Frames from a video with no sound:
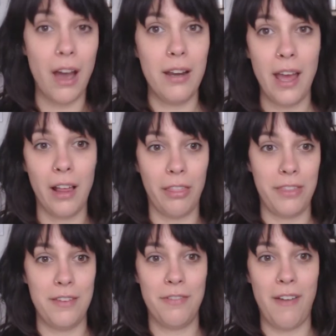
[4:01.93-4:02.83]

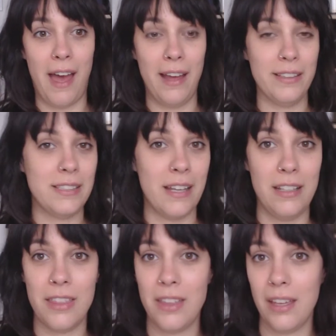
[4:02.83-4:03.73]
unhealthy fats,
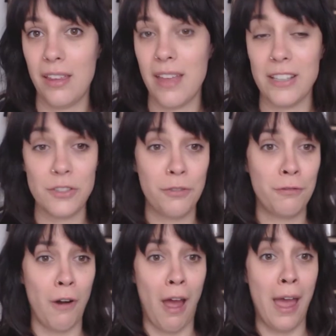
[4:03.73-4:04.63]
anything that's
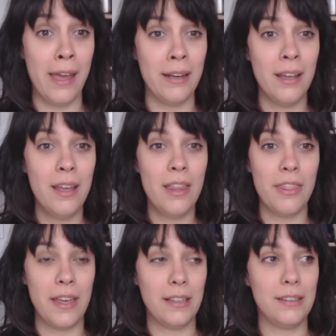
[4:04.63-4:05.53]
fried,
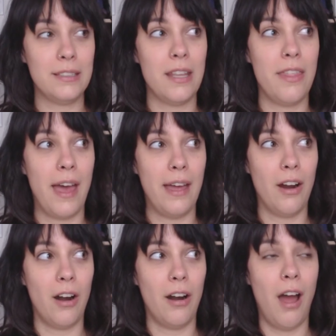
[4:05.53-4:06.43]
things
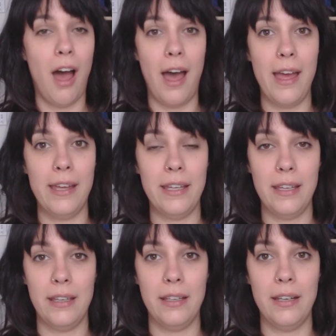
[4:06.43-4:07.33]
that are high
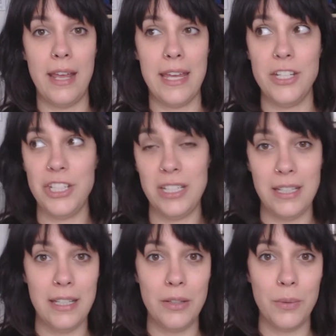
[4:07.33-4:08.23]
in
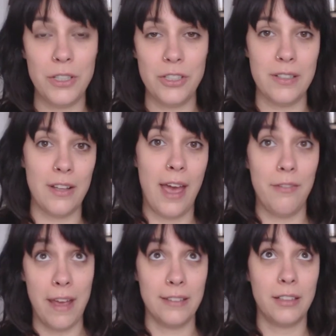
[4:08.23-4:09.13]
AGE, which is
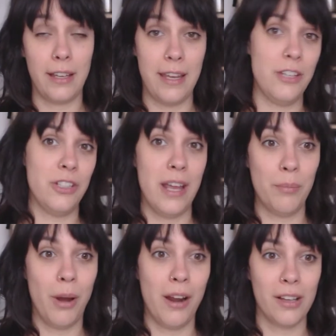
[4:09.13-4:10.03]
advanced glycation
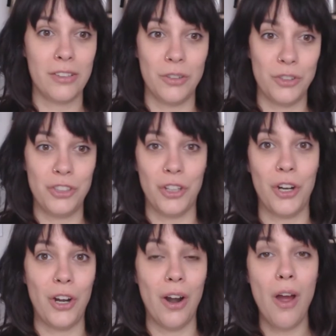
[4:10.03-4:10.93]
end products, so
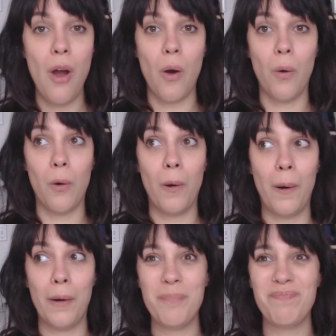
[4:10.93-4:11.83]
sugar,
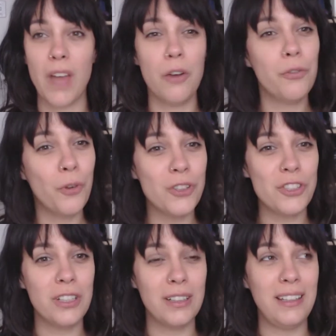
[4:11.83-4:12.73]
or
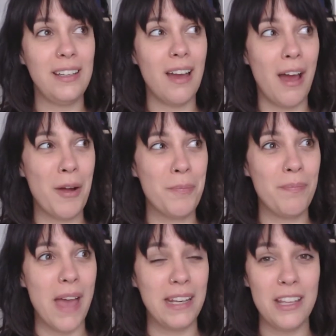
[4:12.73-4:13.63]
unfortunately,
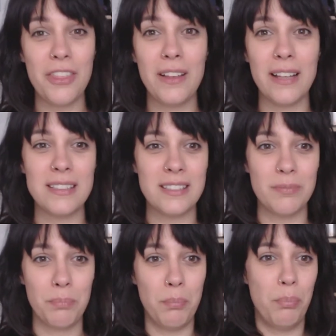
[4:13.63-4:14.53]
anything
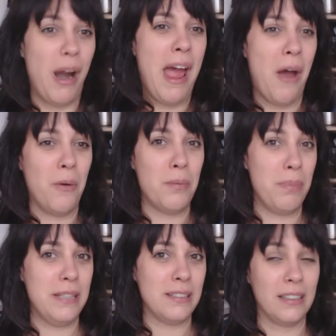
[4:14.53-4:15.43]
that's brown,
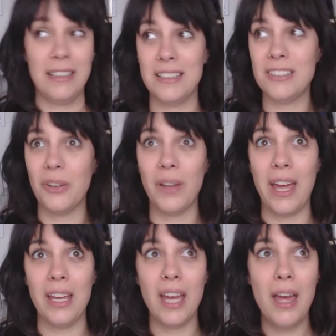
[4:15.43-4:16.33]
basically. So
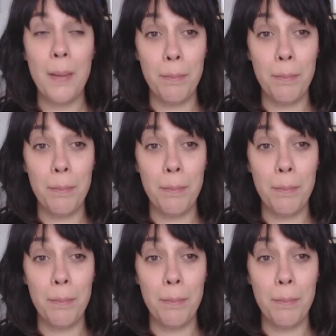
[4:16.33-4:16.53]
like